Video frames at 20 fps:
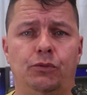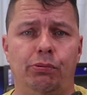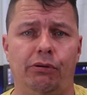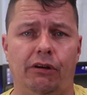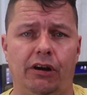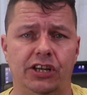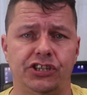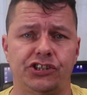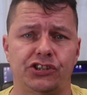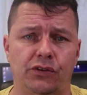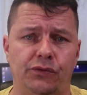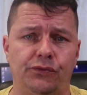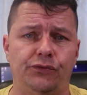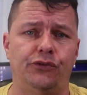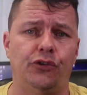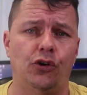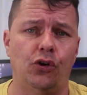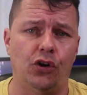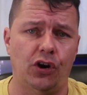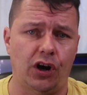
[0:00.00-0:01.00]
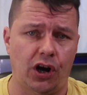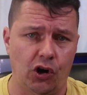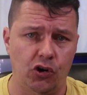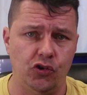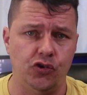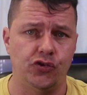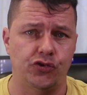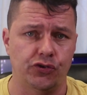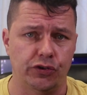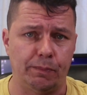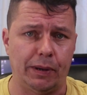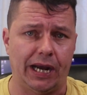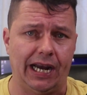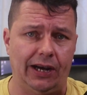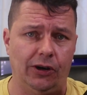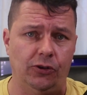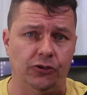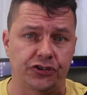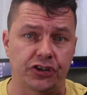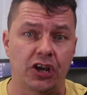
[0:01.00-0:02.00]
price of
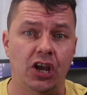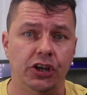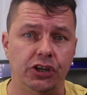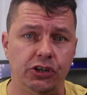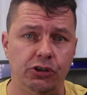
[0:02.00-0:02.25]
£400,